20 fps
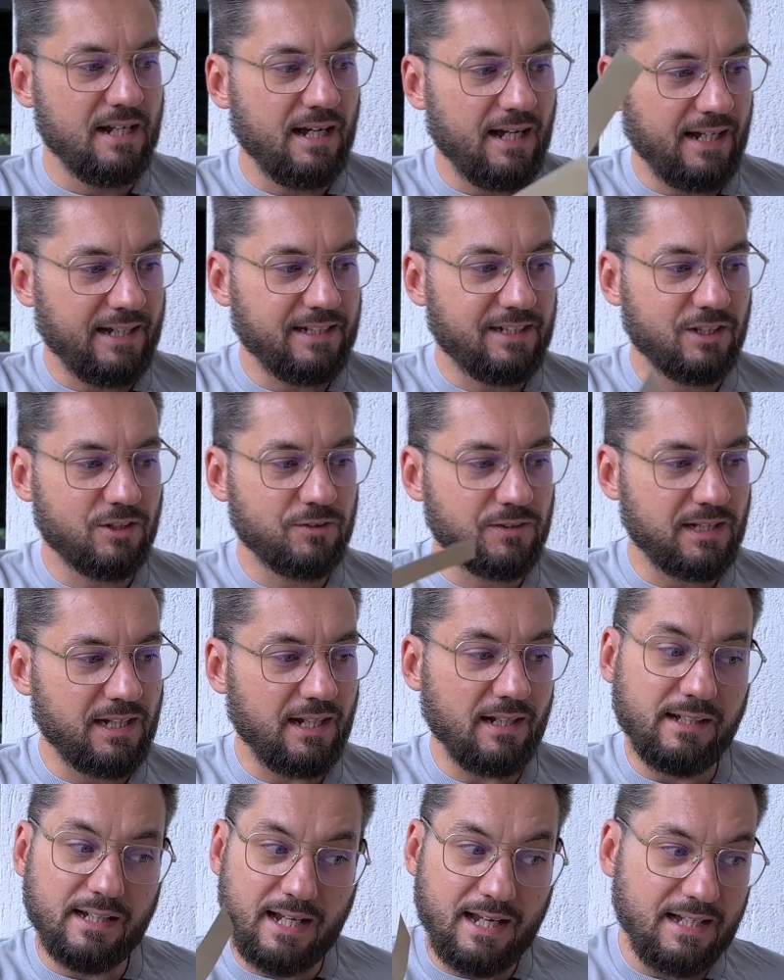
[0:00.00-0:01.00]
I don't
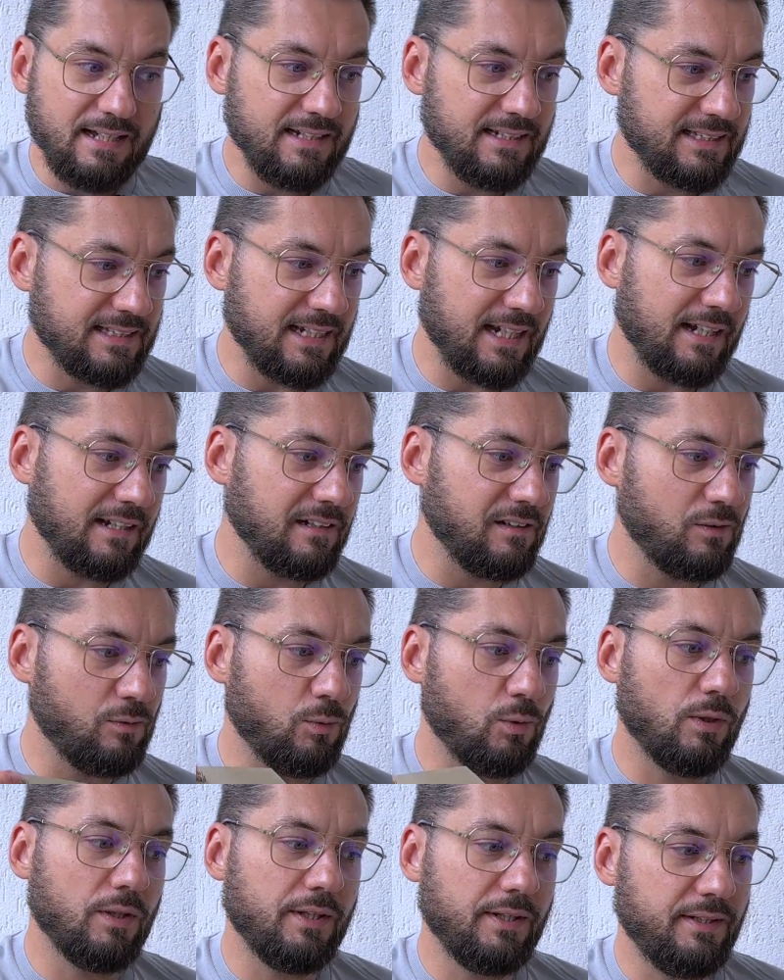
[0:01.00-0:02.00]
get any
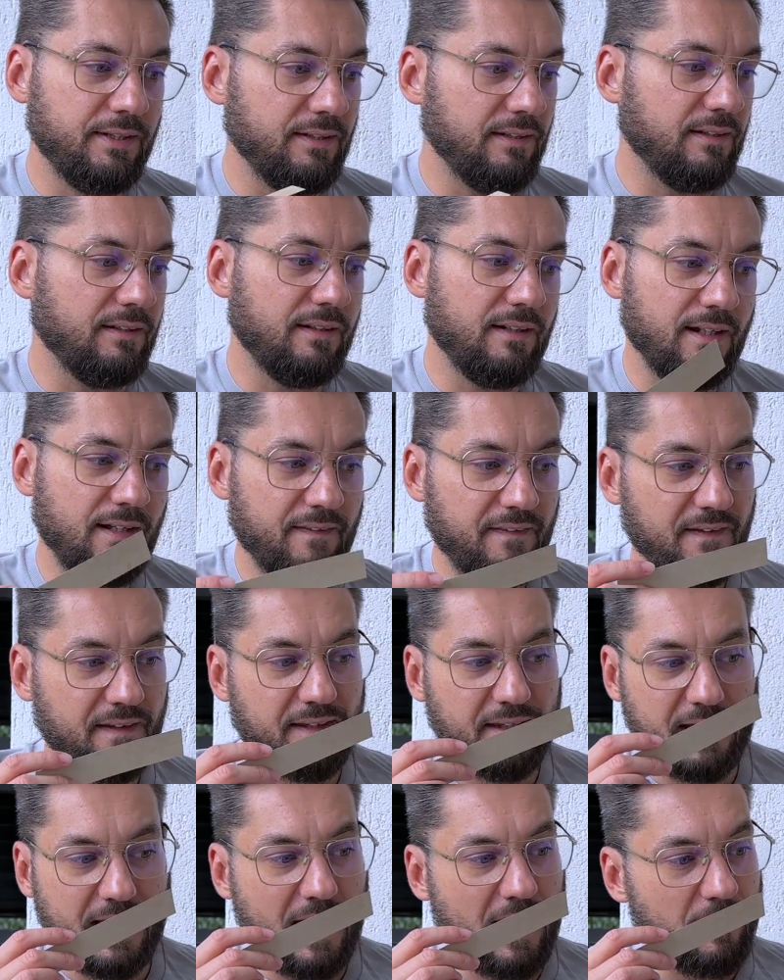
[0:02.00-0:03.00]
sandalwood,
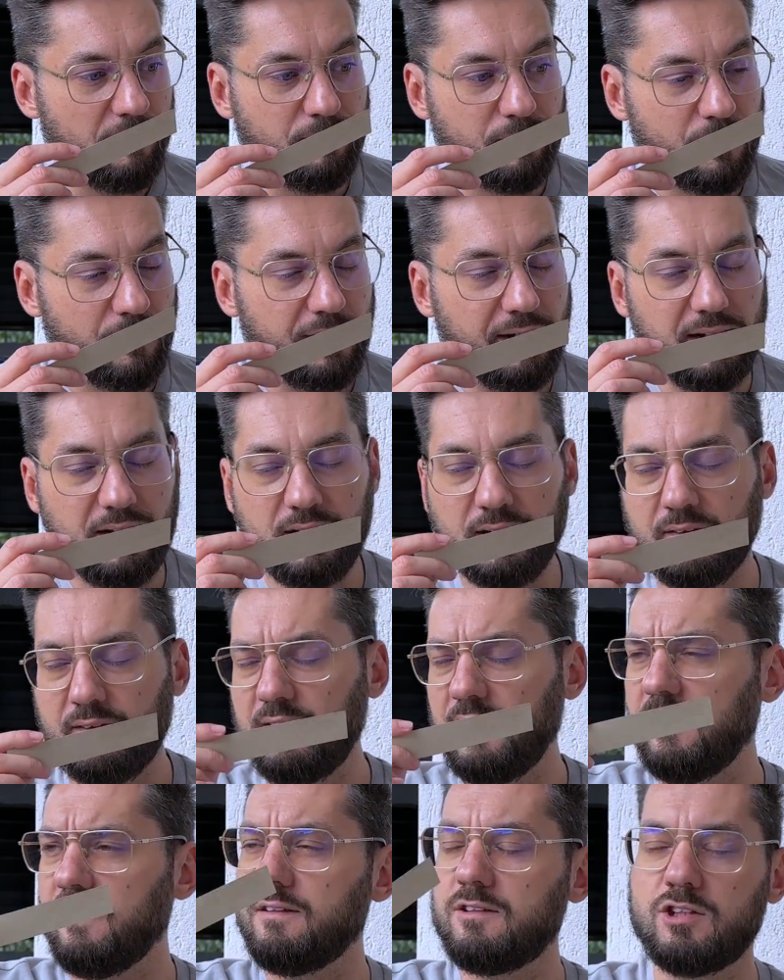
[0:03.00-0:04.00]
nothing ambery,
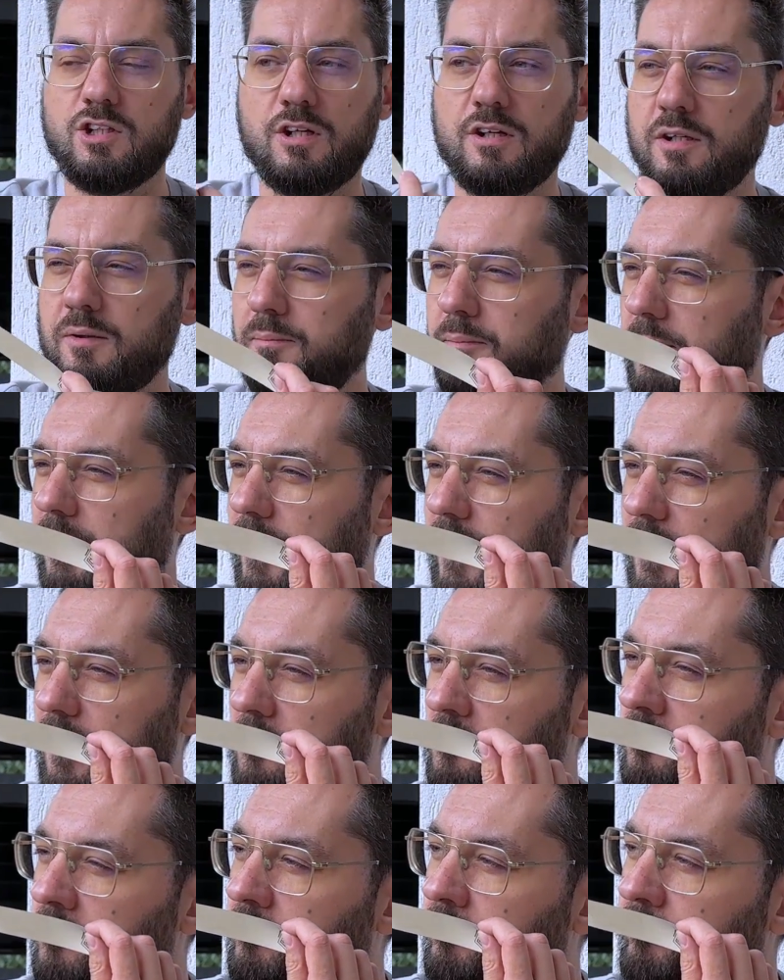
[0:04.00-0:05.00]
nothing terribly
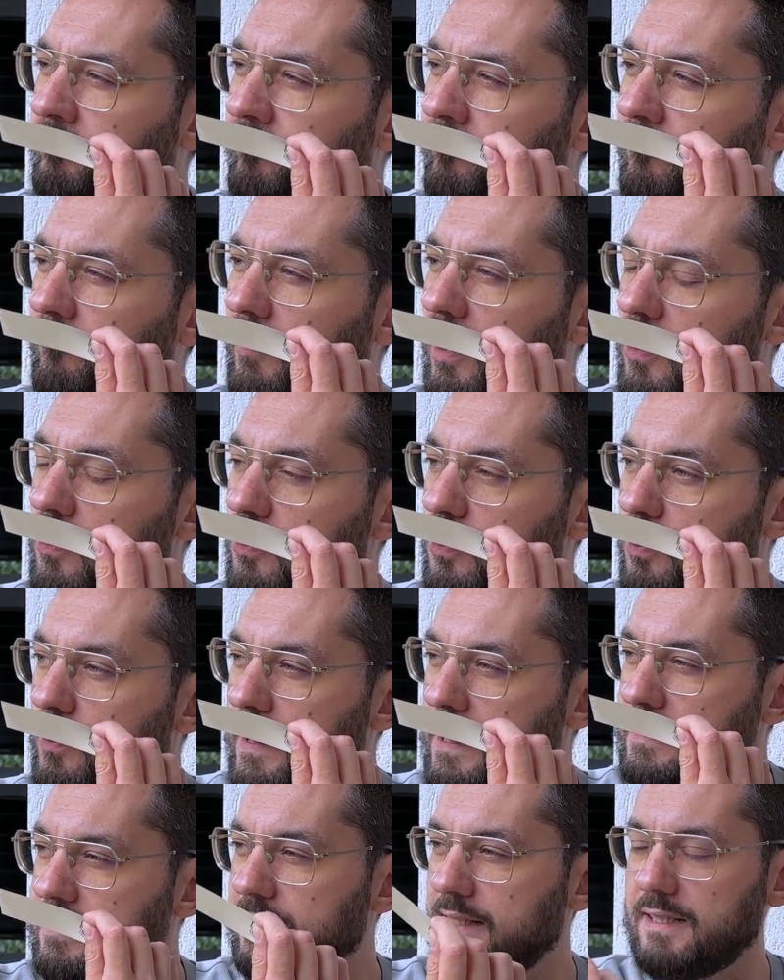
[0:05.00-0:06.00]

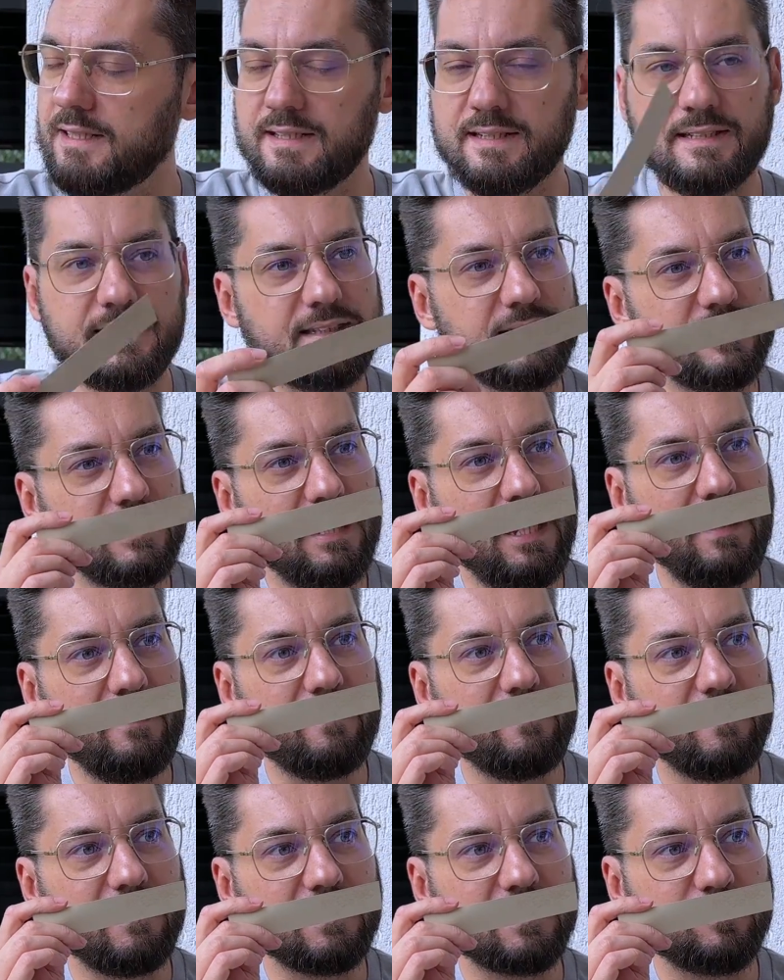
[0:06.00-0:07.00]
resinous
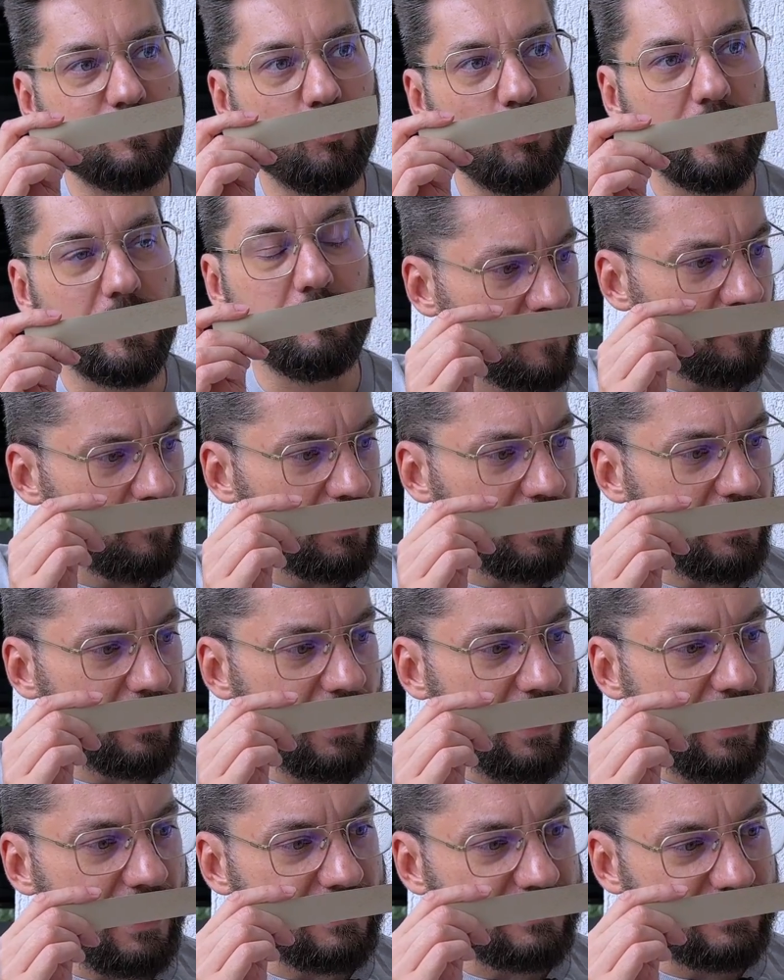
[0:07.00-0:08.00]
at this point. But
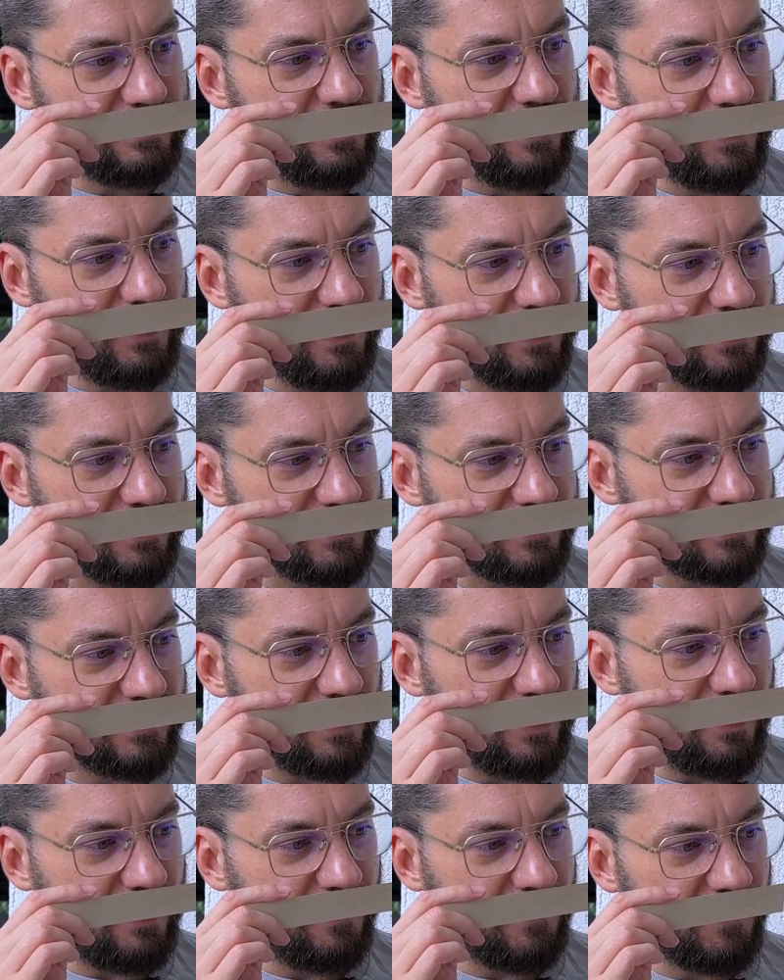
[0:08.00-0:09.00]
as it is,
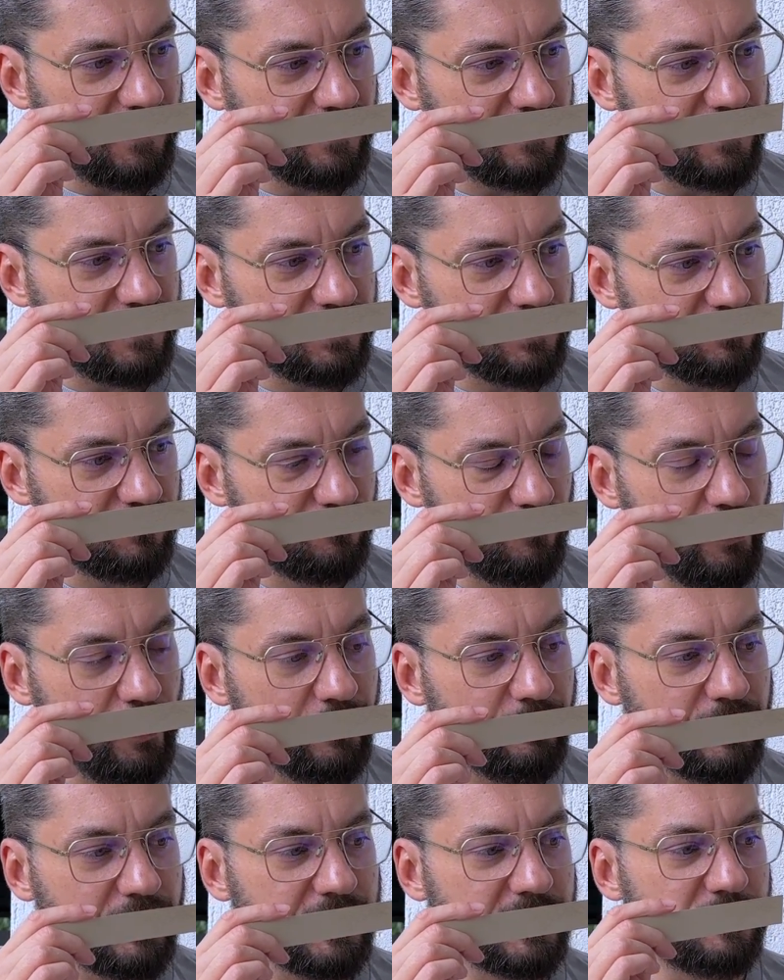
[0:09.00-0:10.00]
I think this
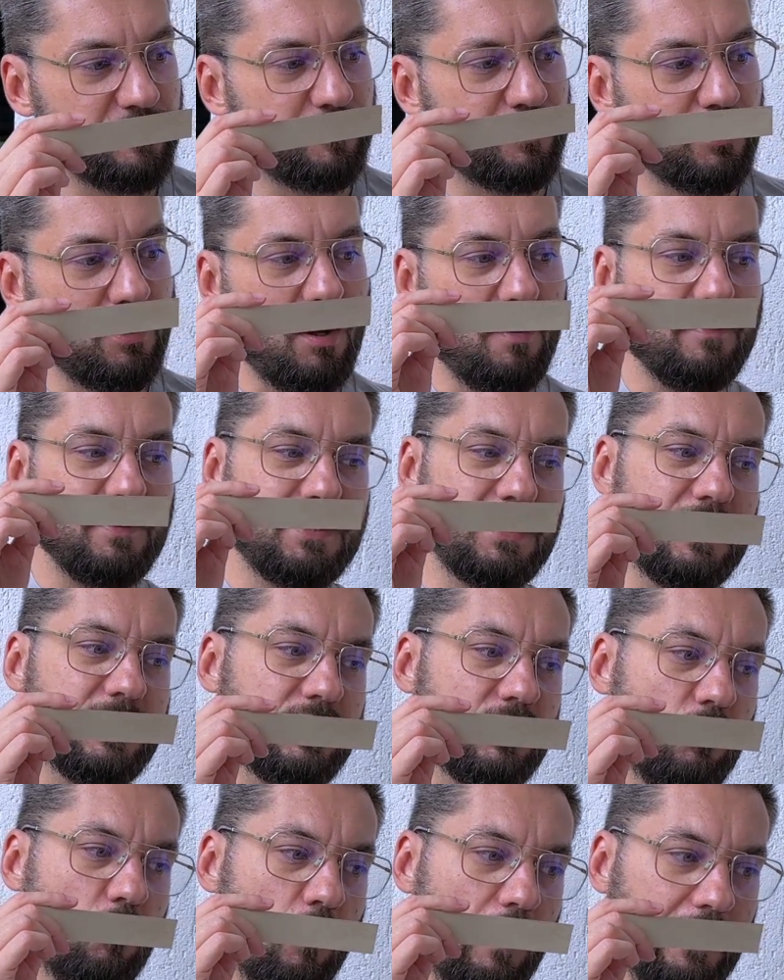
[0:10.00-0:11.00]
fragrance
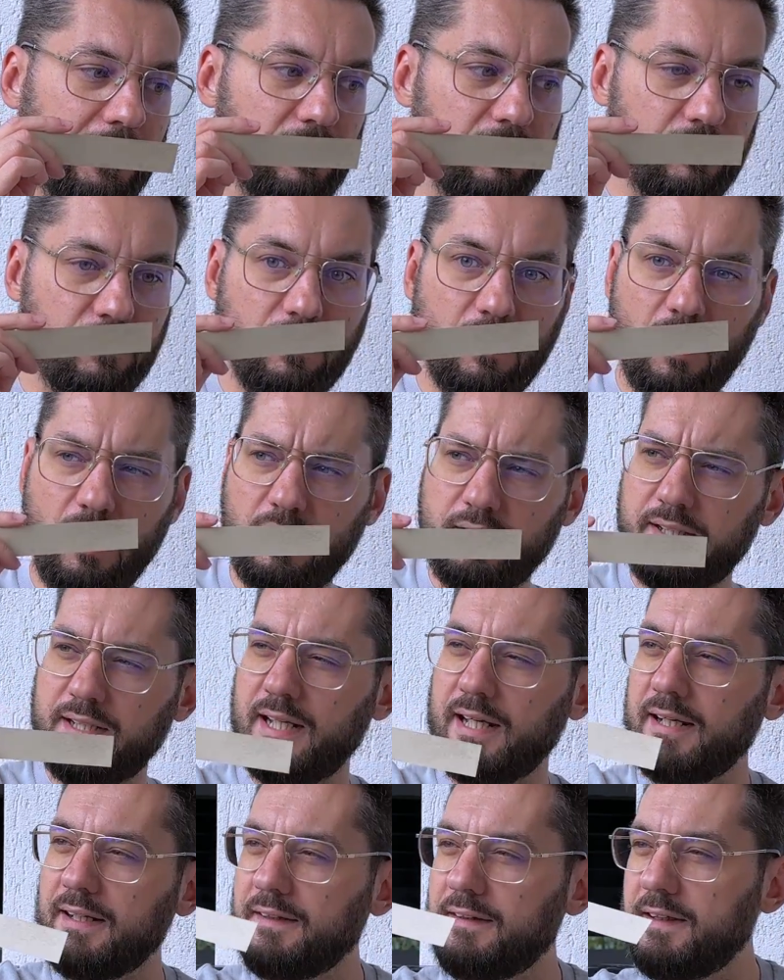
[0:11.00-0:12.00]
promises quite a lot,
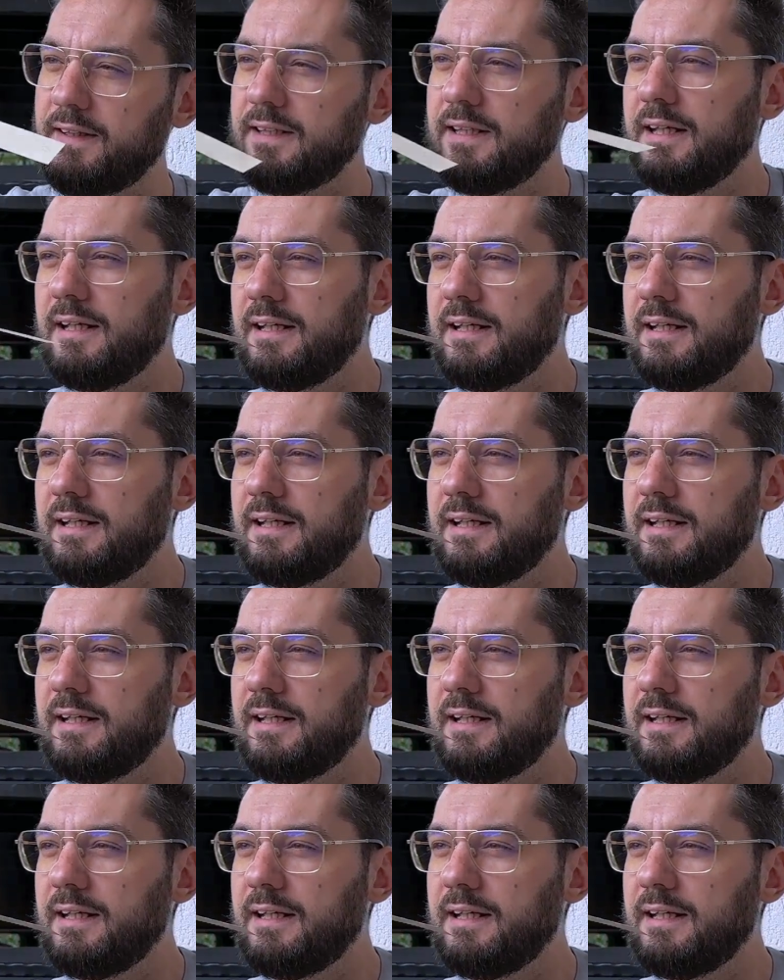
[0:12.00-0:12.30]
and